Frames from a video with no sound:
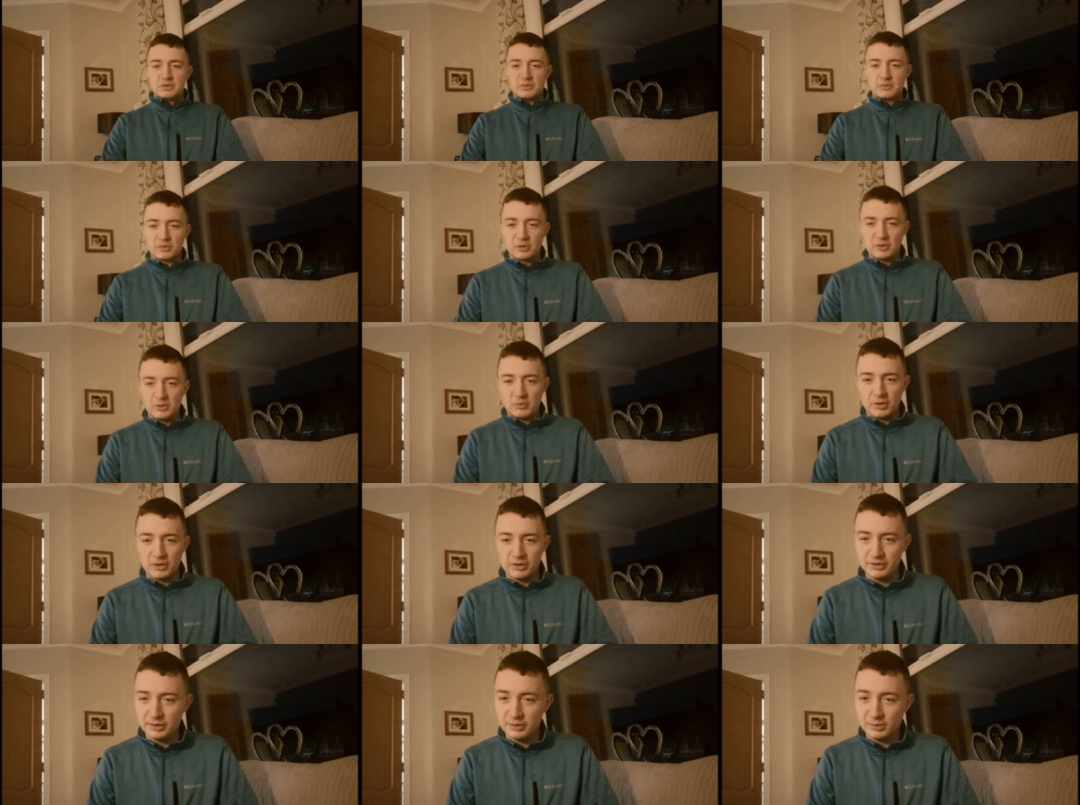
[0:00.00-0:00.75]
for a
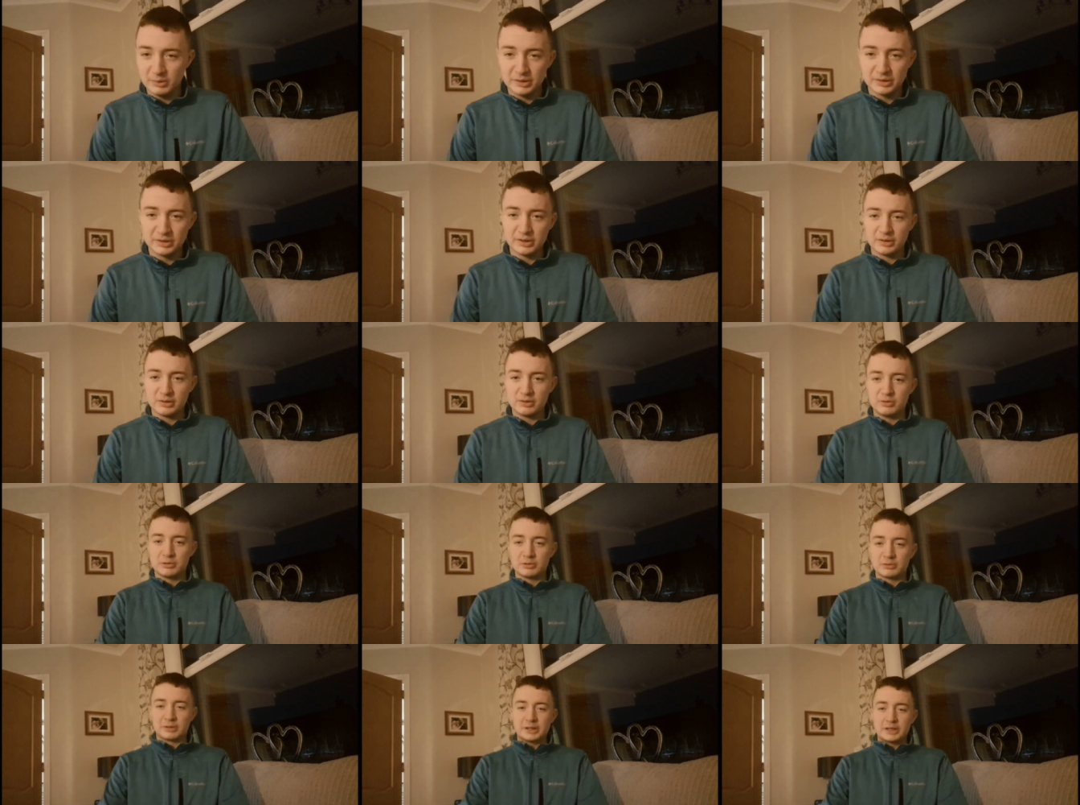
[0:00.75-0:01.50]
1 0 win to the
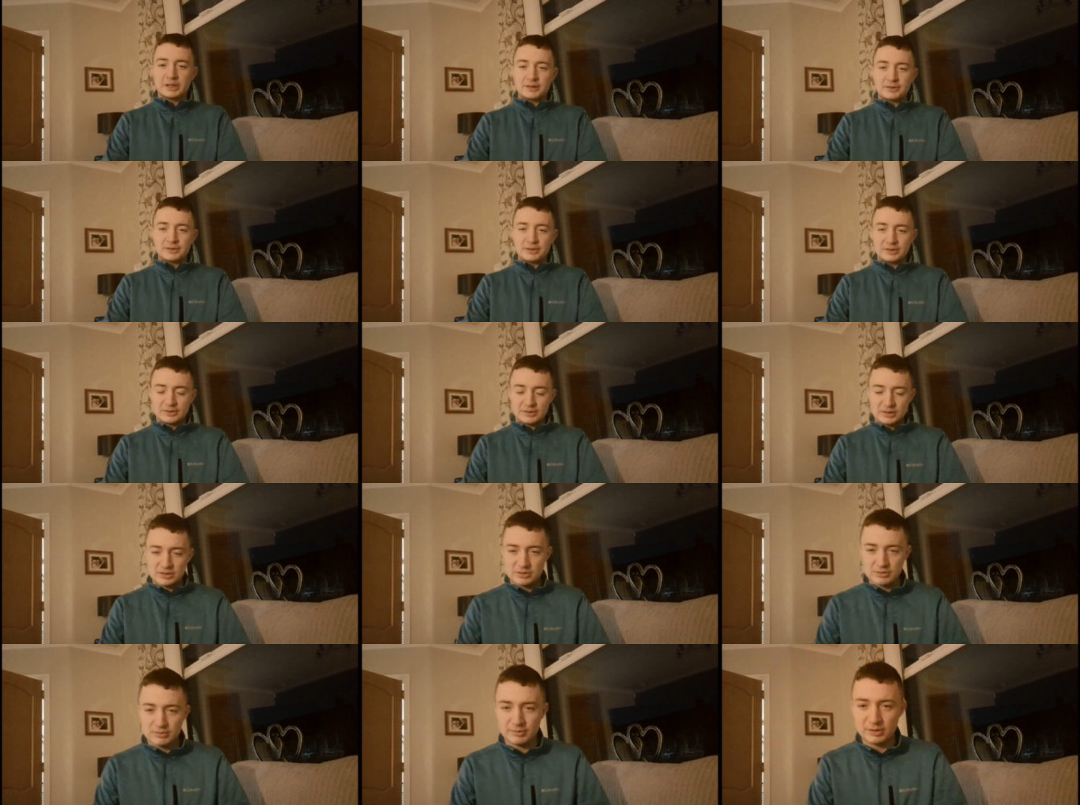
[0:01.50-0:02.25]
Coleraine. I think
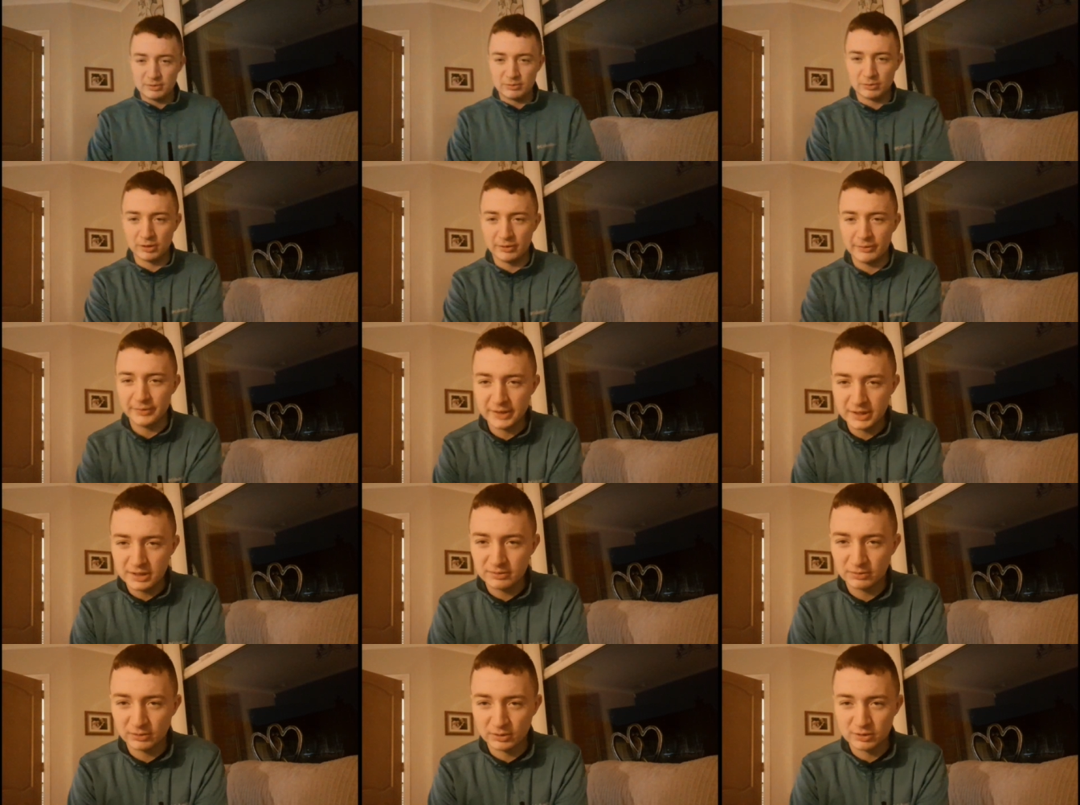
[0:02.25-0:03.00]
this will be
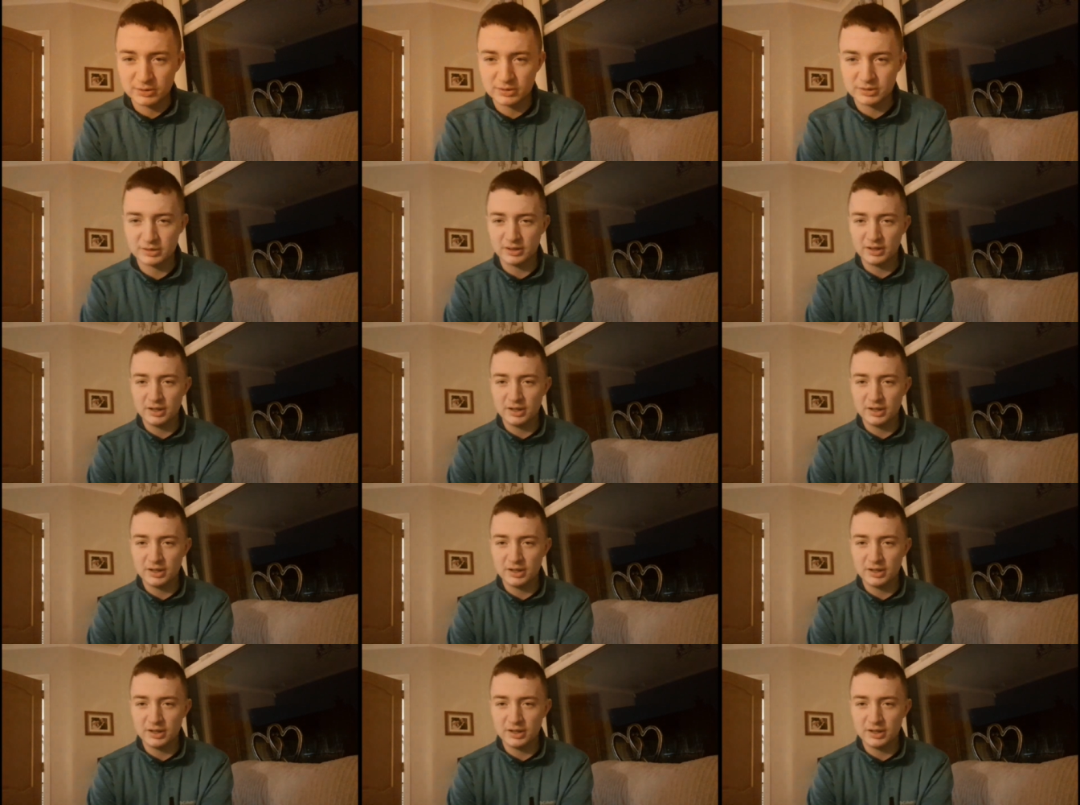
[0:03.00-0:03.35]
Rodney's first.